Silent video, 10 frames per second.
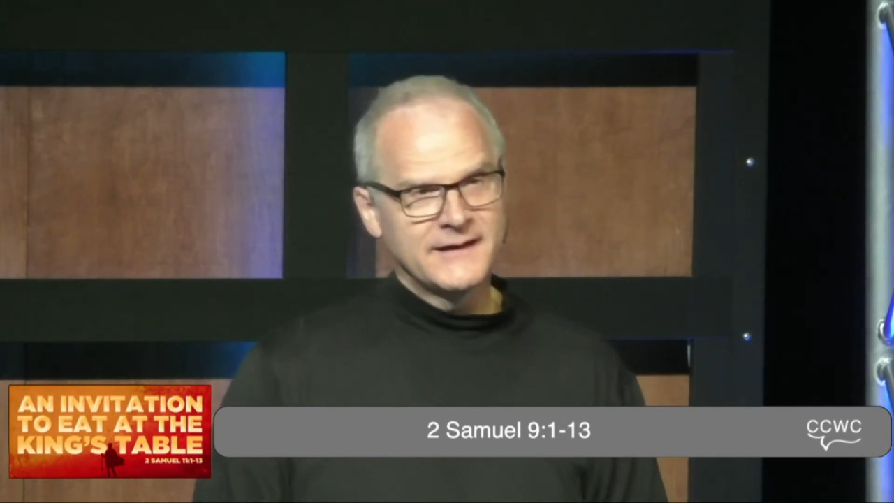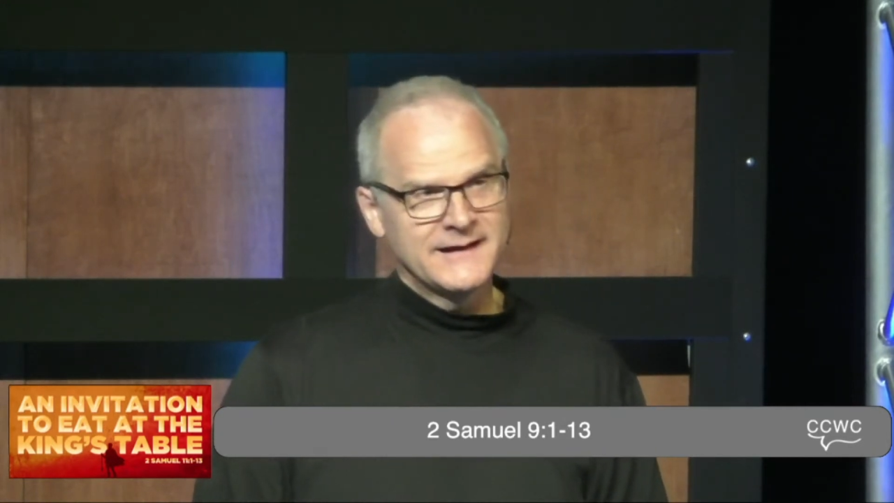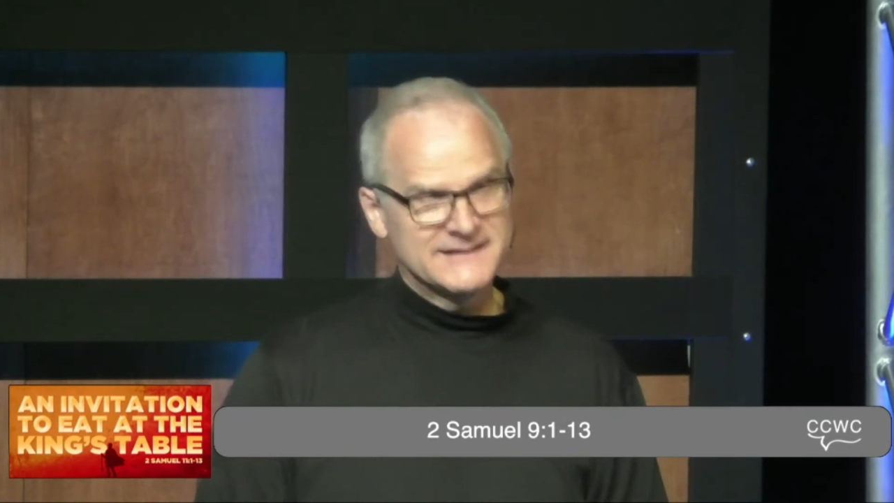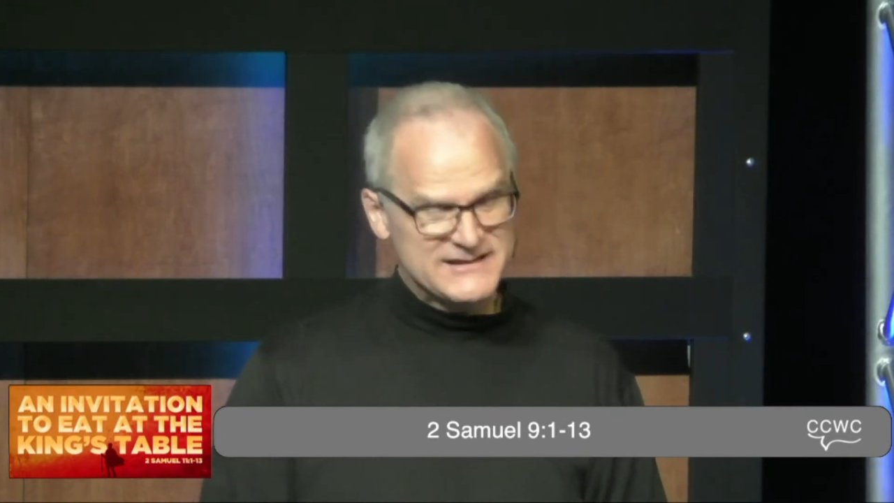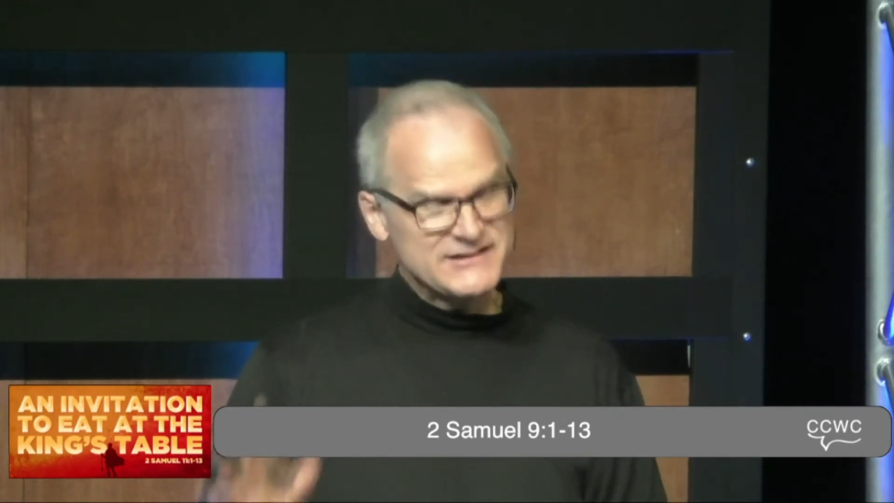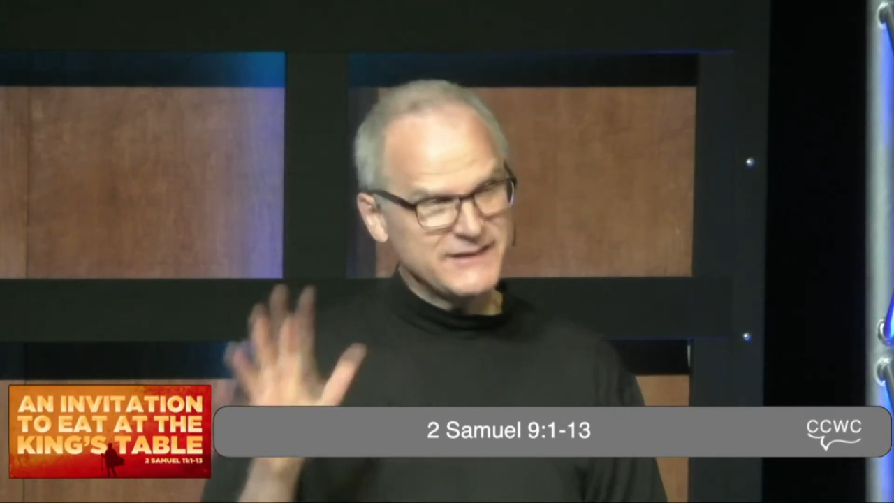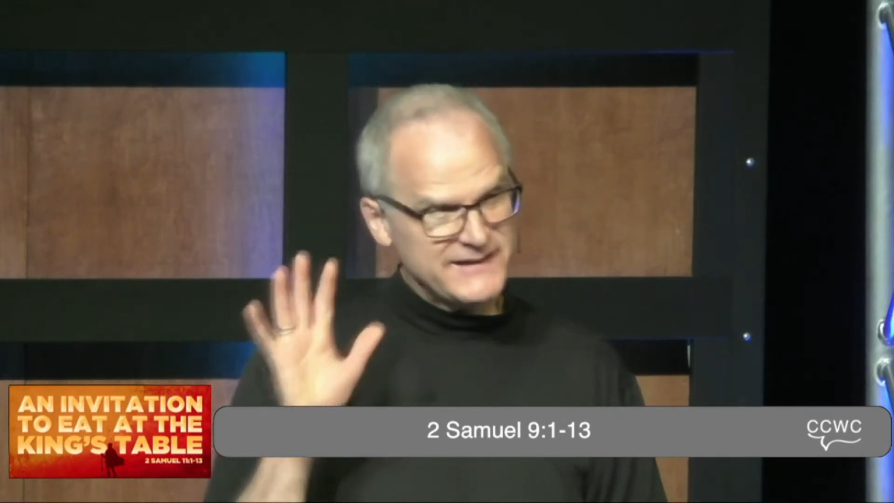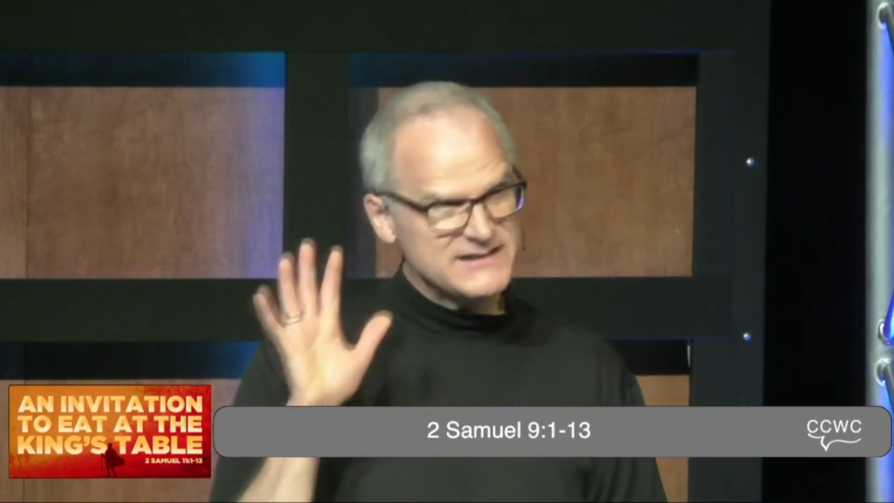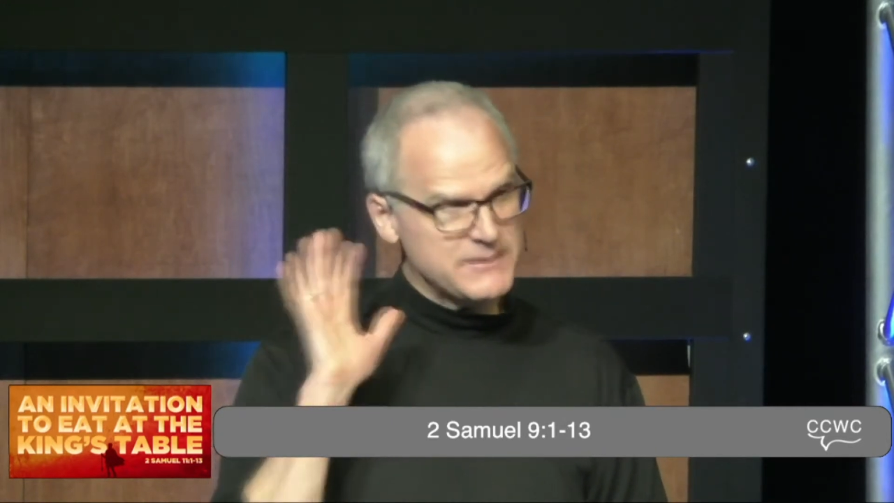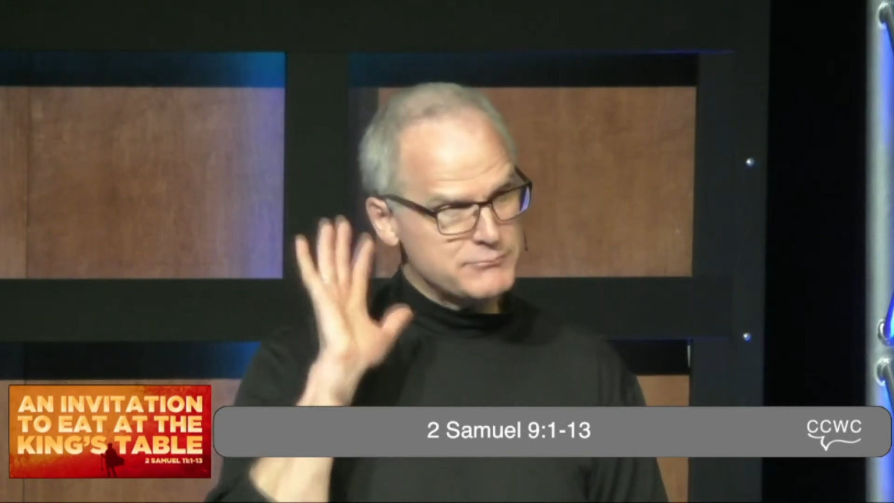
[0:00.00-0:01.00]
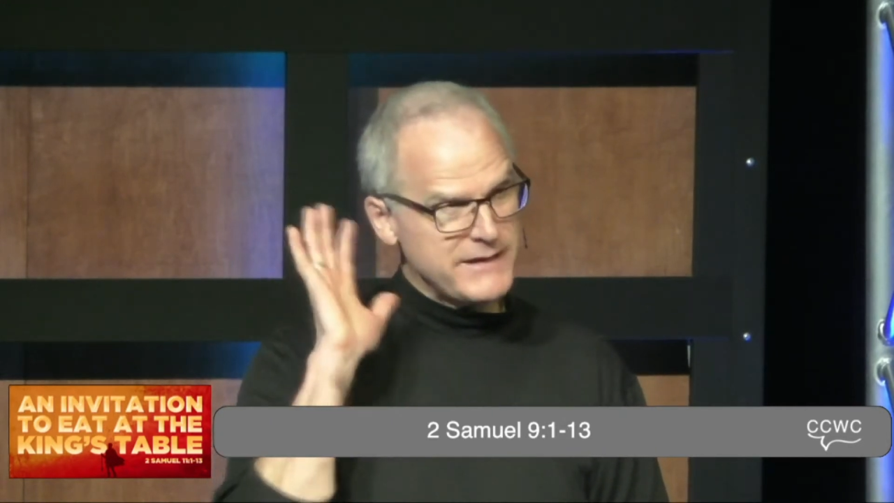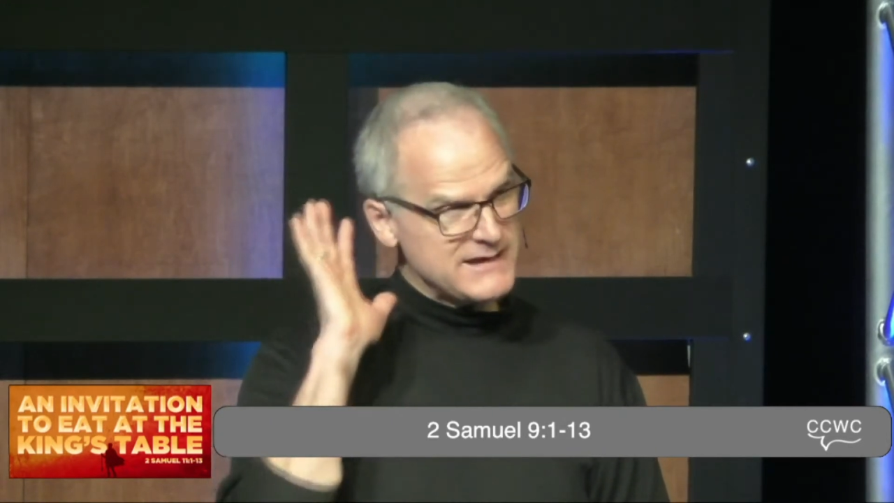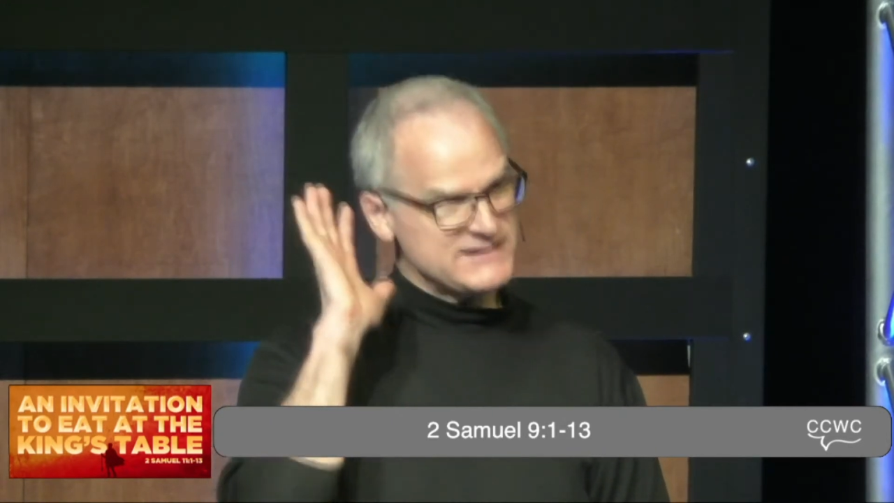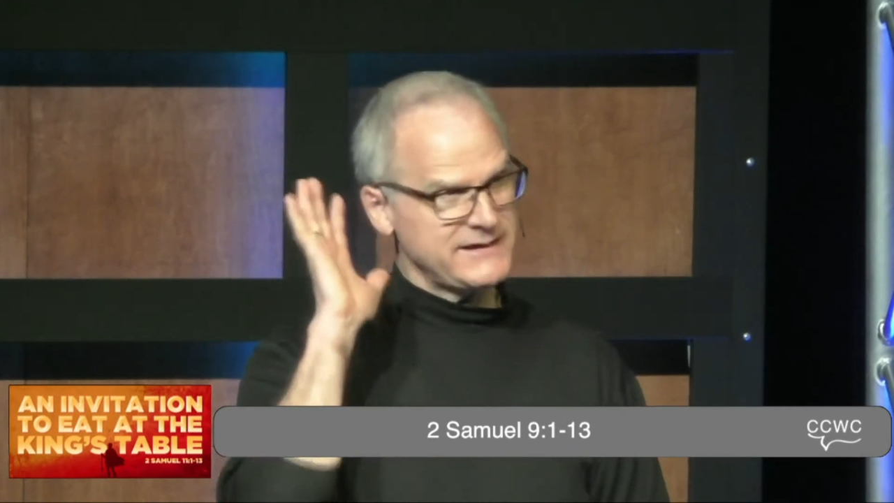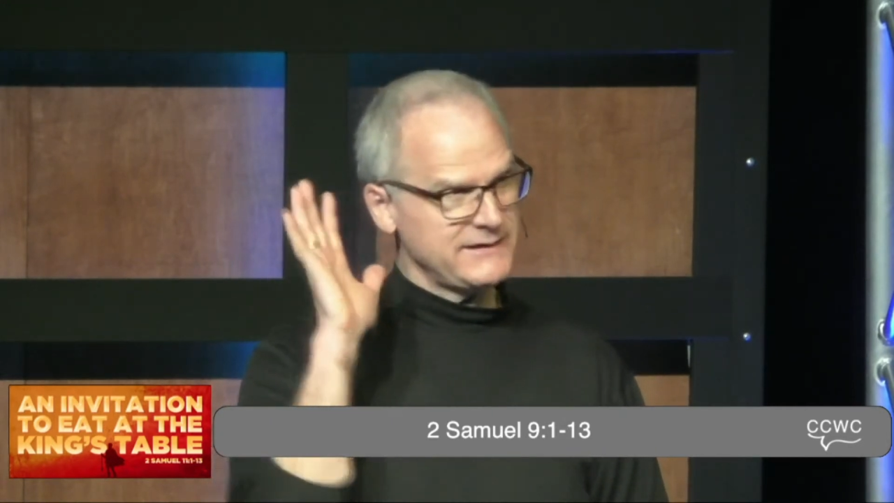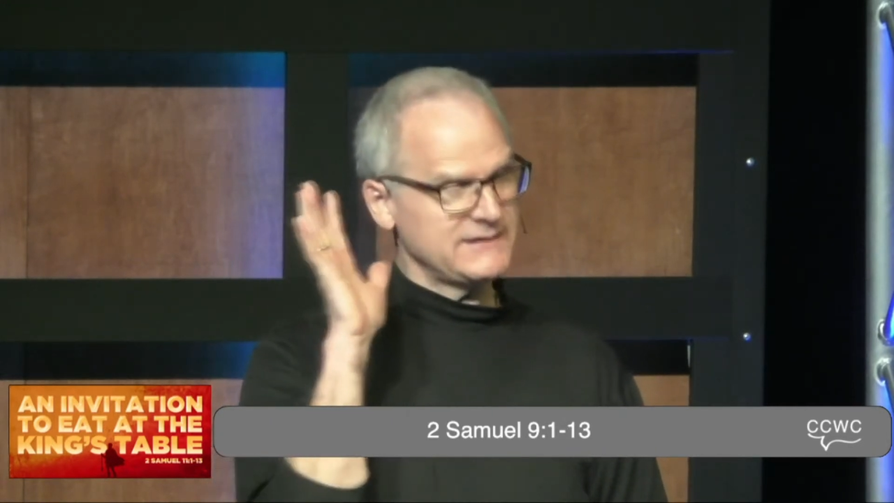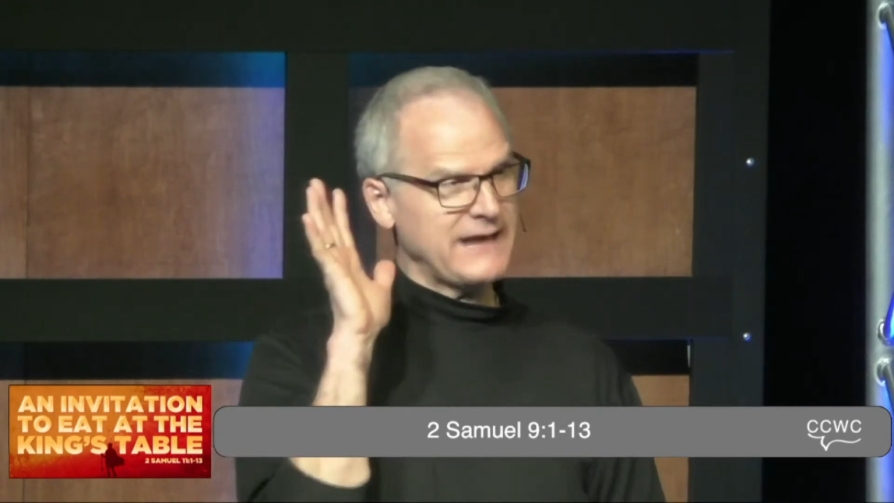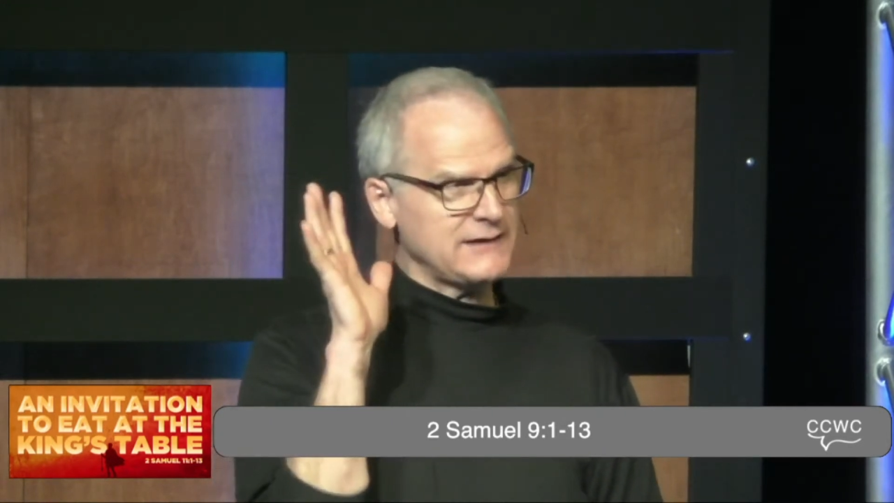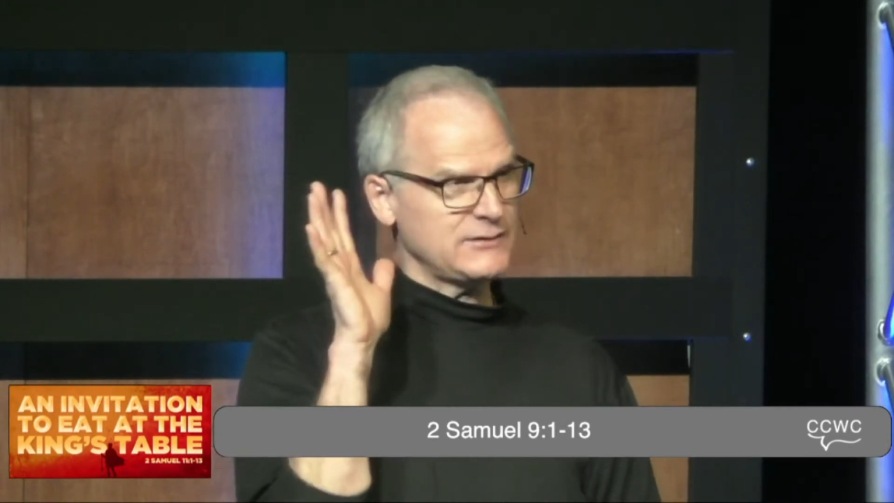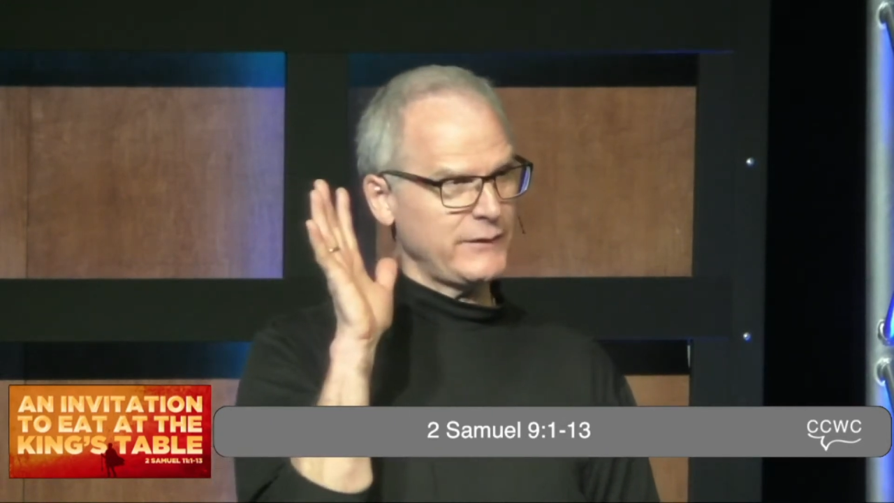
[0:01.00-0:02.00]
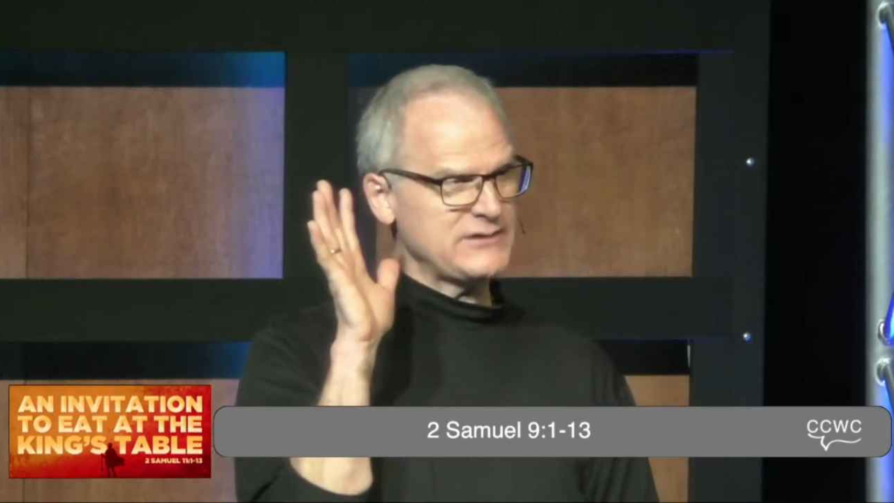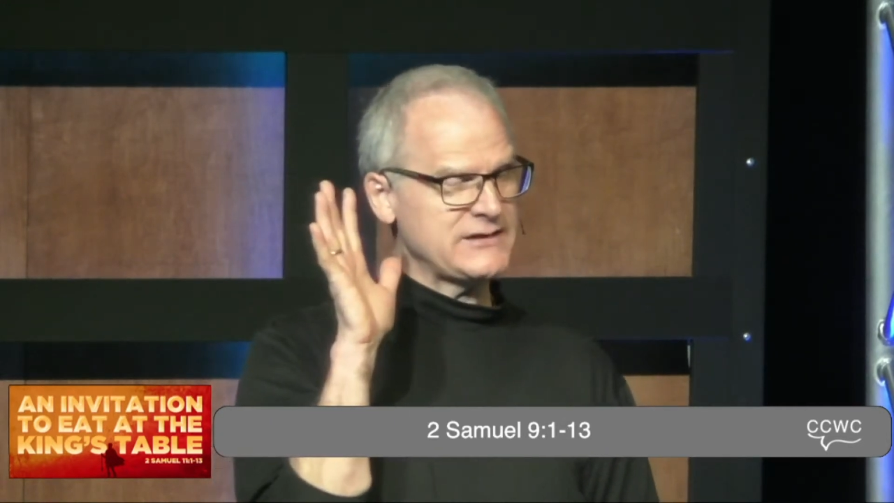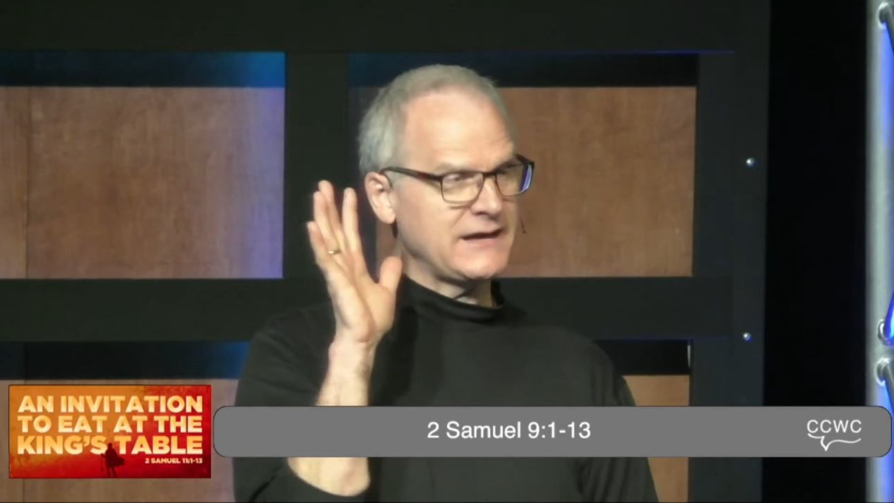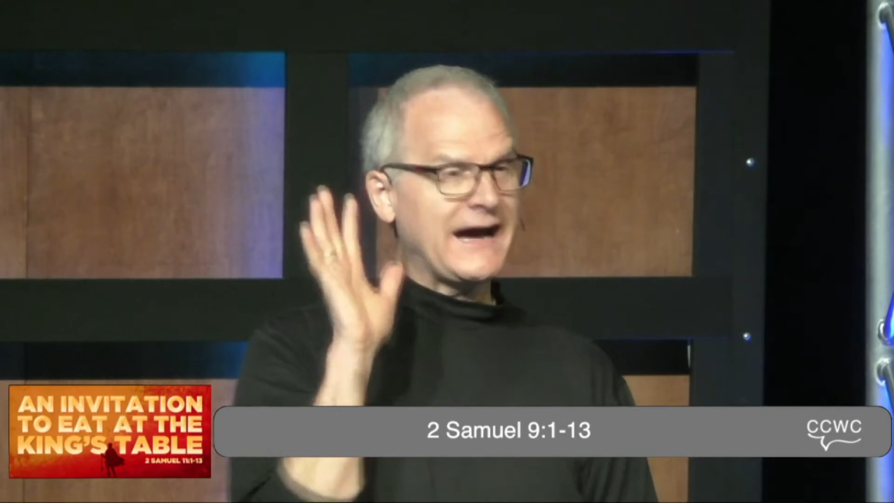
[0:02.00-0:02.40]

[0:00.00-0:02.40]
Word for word: listen to this amazing declaration.